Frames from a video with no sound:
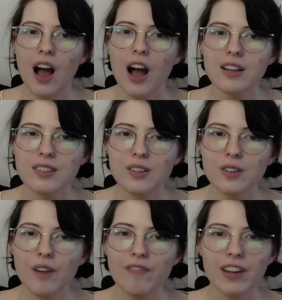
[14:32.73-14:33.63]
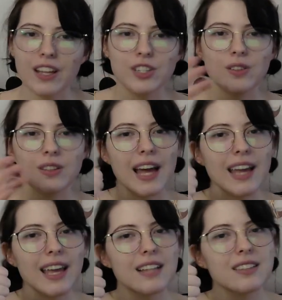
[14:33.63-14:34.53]
Also, don't forget to
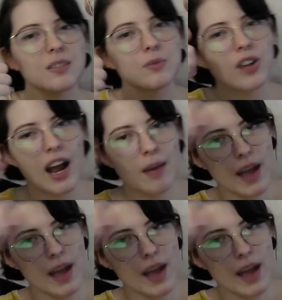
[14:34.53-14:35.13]
like and subscribe